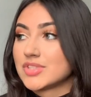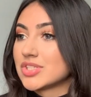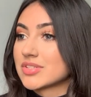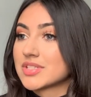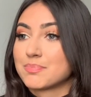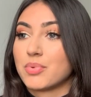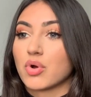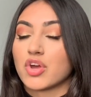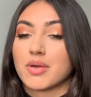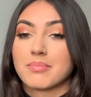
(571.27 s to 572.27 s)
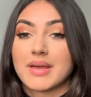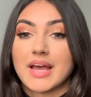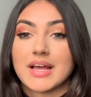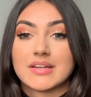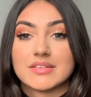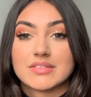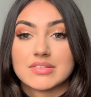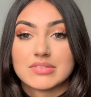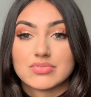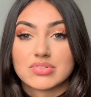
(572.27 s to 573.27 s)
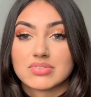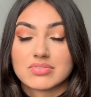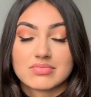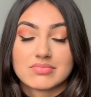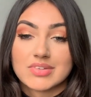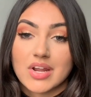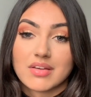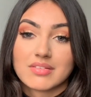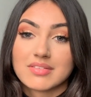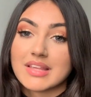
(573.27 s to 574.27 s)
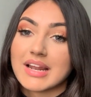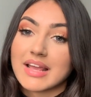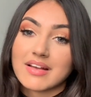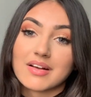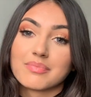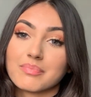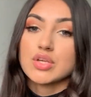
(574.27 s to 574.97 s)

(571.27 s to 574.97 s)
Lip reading: just block him and just, you know, see you later.